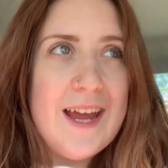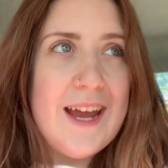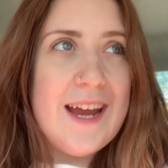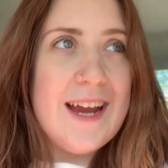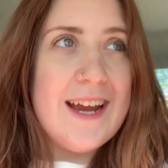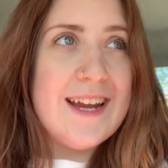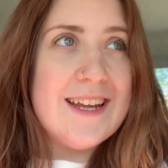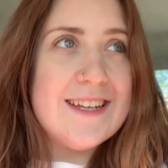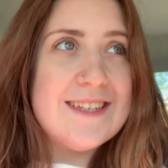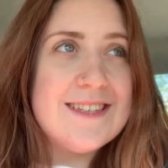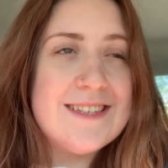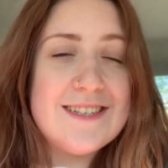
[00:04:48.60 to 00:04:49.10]

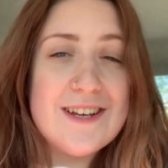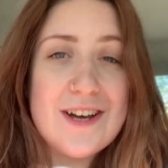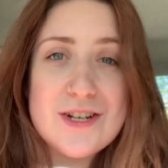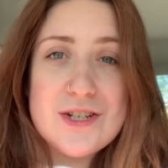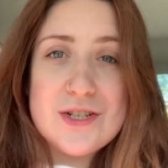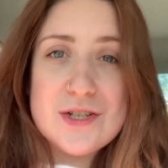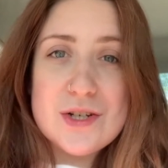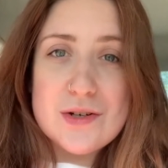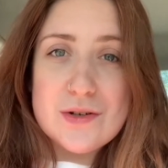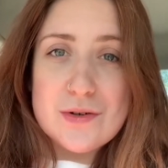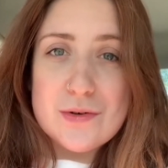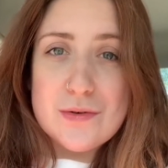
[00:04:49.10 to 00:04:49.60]
It is
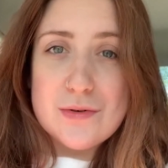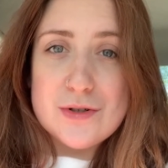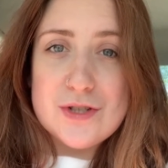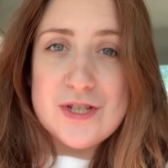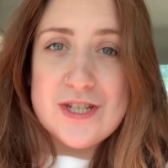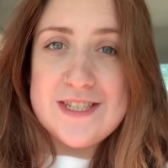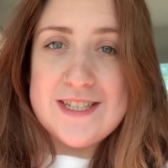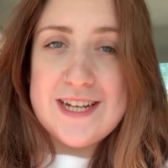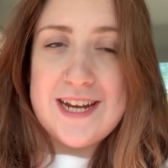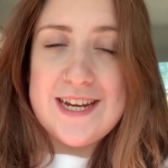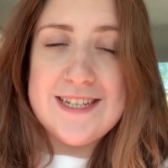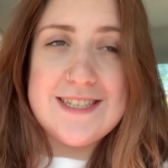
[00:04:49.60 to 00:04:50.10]
such a
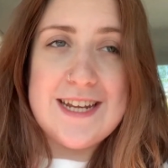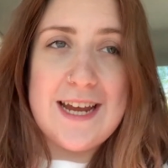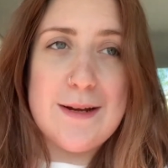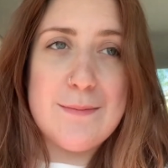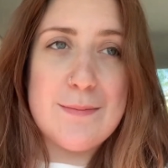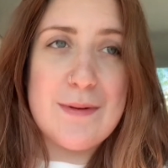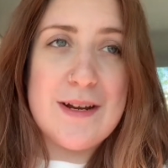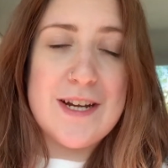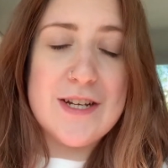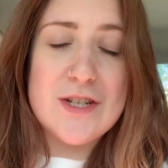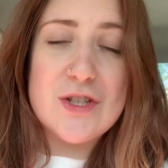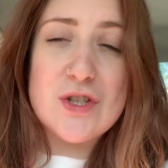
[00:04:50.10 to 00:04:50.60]
gorgeous day today,
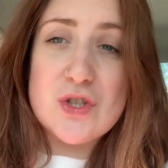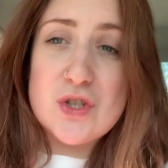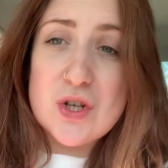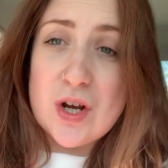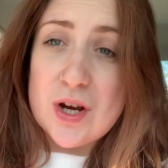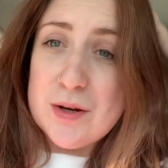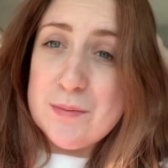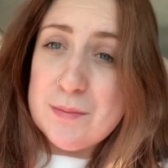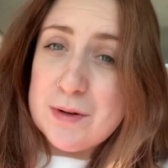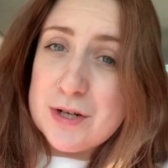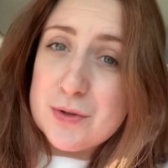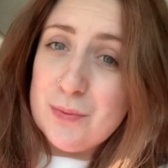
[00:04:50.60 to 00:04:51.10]
but it's
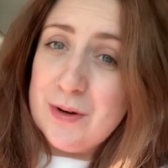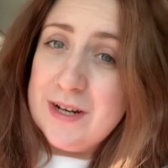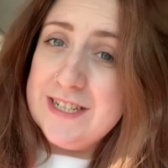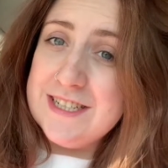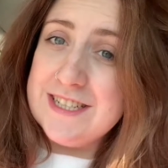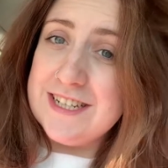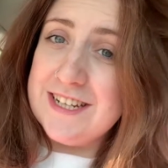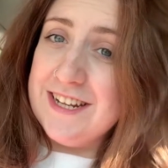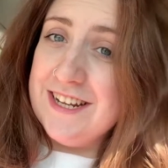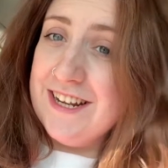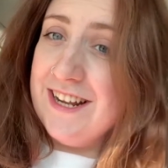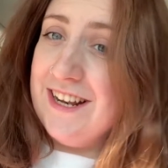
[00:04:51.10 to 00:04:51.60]
so much
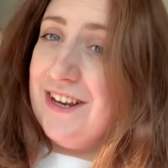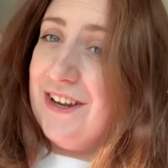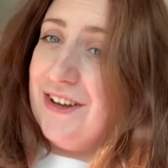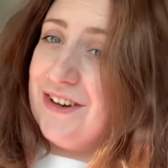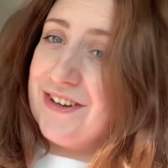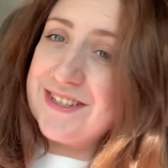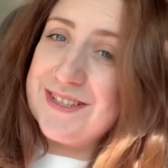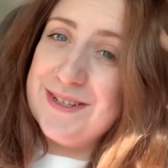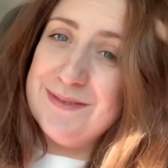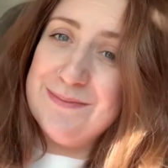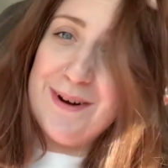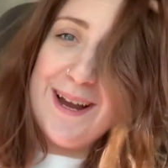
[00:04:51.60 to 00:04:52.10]
windier than it
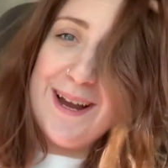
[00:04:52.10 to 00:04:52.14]
looks, and my